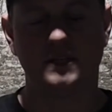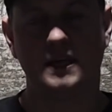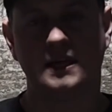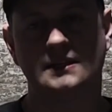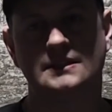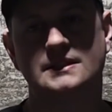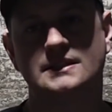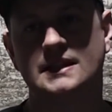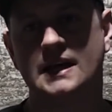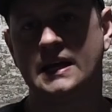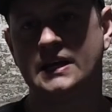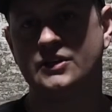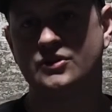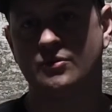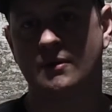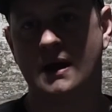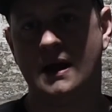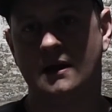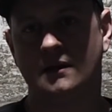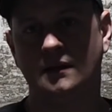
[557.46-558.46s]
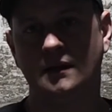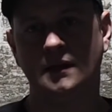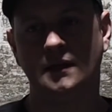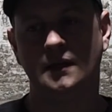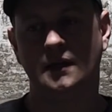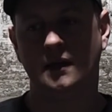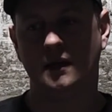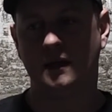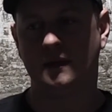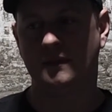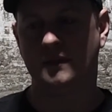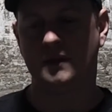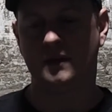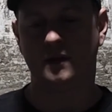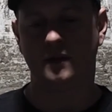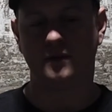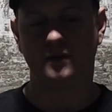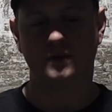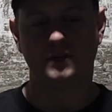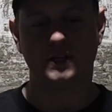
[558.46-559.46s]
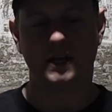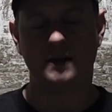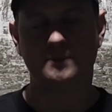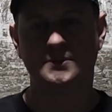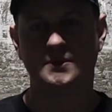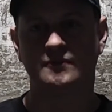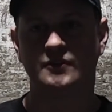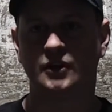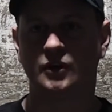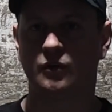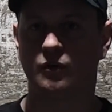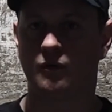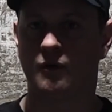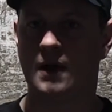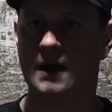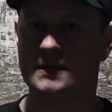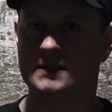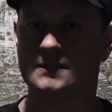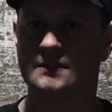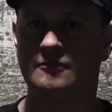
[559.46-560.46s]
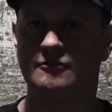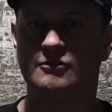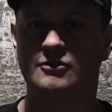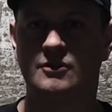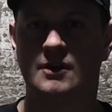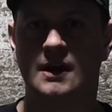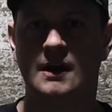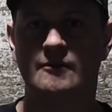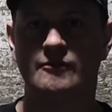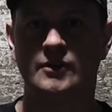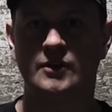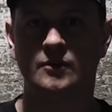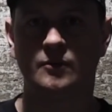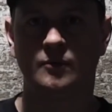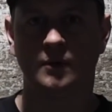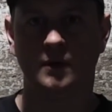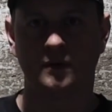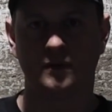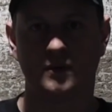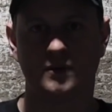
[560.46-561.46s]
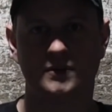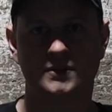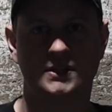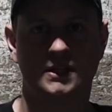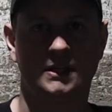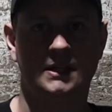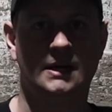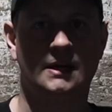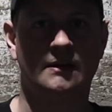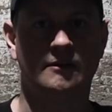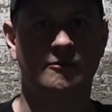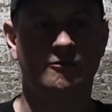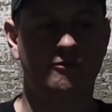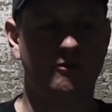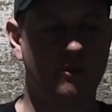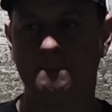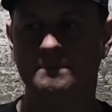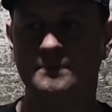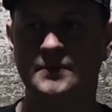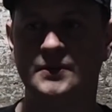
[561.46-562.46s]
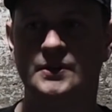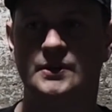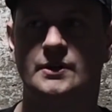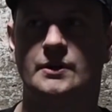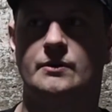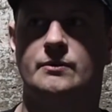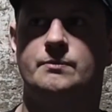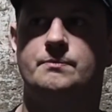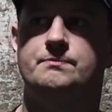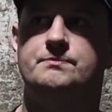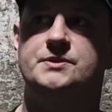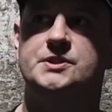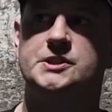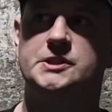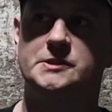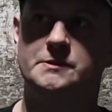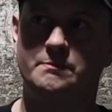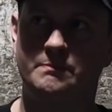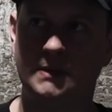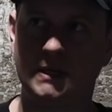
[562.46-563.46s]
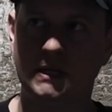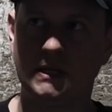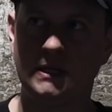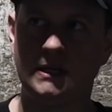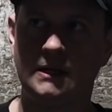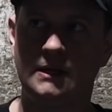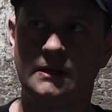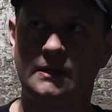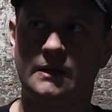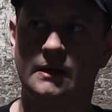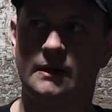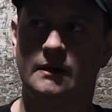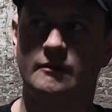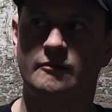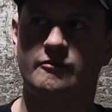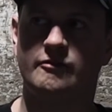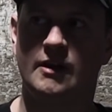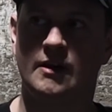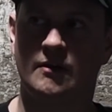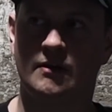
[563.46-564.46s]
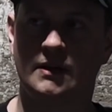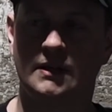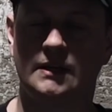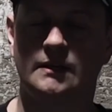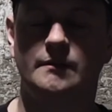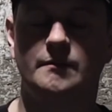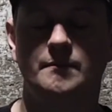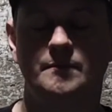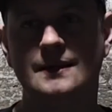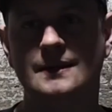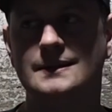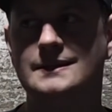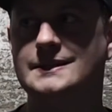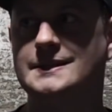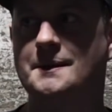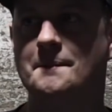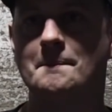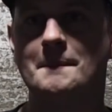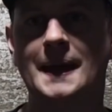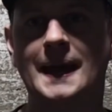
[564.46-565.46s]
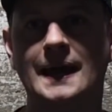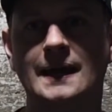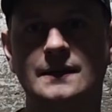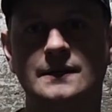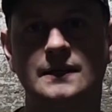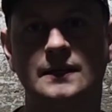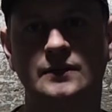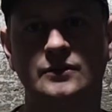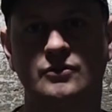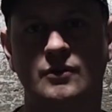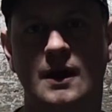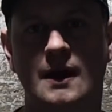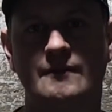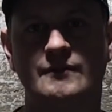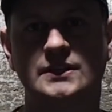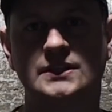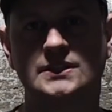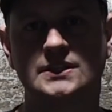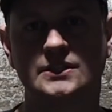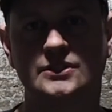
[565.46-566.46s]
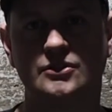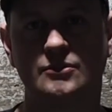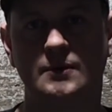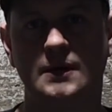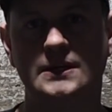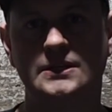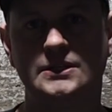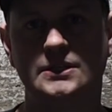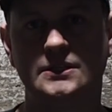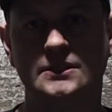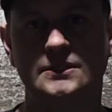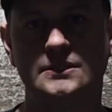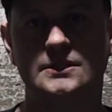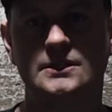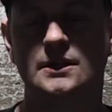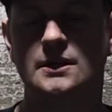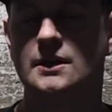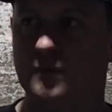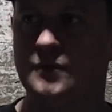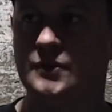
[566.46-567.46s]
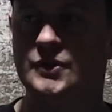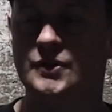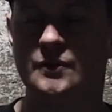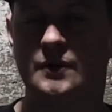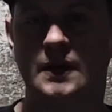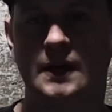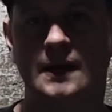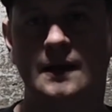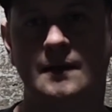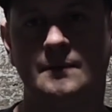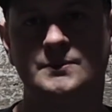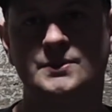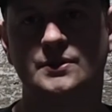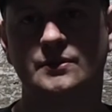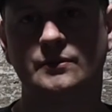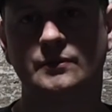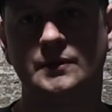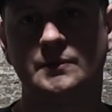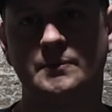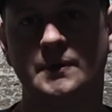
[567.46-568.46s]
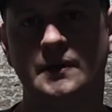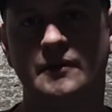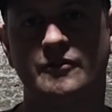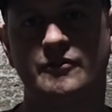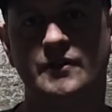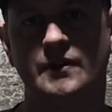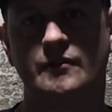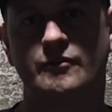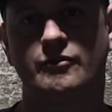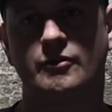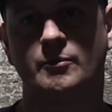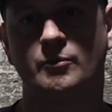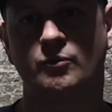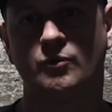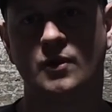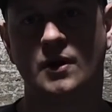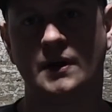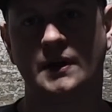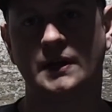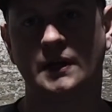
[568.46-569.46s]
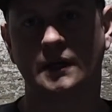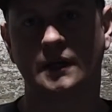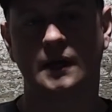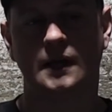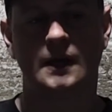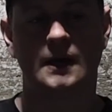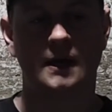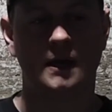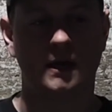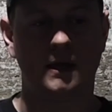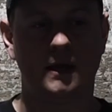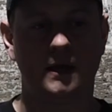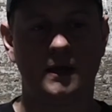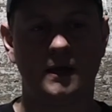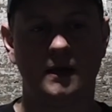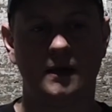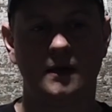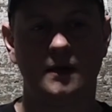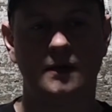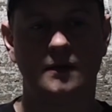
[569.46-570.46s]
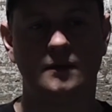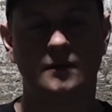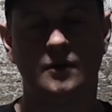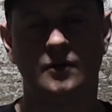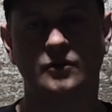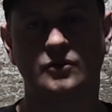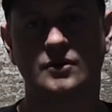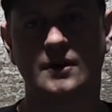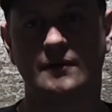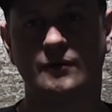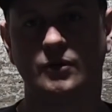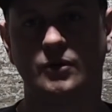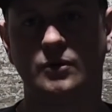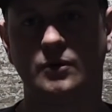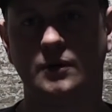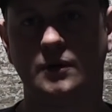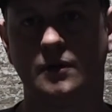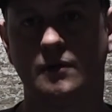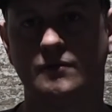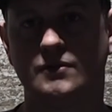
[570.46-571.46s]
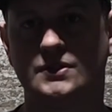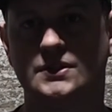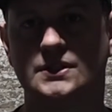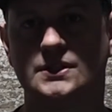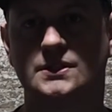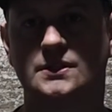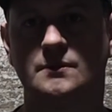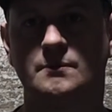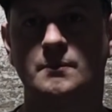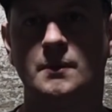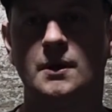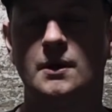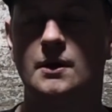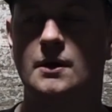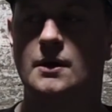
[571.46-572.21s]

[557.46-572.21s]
and stage rally, and then other types of aggressive driving where there's a lot of, you know, speed and very demanding driving situations. You can absolutely benefit from running a long travel coilover system.